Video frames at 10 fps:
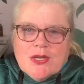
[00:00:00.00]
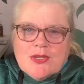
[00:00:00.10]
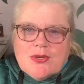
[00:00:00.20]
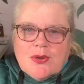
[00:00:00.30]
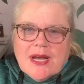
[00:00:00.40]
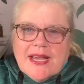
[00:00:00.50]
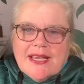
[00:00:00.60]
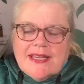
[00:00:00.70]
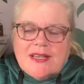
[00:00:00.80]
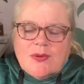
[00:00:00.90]
So
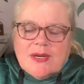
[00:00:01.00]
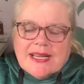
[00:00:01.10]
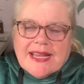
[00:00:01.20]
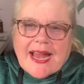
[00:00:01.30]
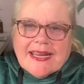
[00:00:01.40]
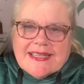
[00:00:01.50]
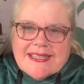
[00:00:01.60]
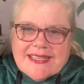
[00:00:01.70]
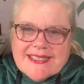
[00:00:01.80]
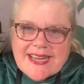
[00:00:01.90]
I quick got
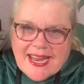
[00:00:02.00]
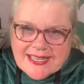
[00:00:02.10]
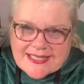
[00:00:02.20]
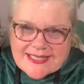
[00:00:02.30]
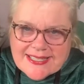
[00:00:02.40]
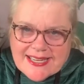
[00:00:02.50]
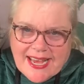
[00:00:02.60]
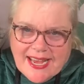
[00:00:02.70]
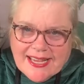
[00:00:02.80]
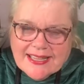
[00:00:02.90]
into the dentist
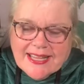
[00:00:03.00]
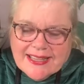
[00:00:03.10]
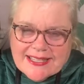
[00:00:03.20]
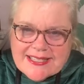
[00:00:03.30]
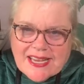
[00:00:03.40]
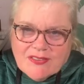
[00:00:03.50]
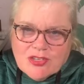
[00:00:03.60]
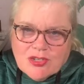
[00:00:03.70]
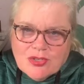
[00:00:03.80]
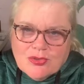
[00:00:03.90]
today, late this
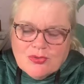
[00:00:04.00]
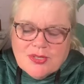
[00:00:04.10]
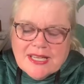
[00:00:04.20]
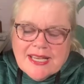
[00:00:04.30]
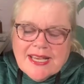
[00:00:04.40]
afternoon,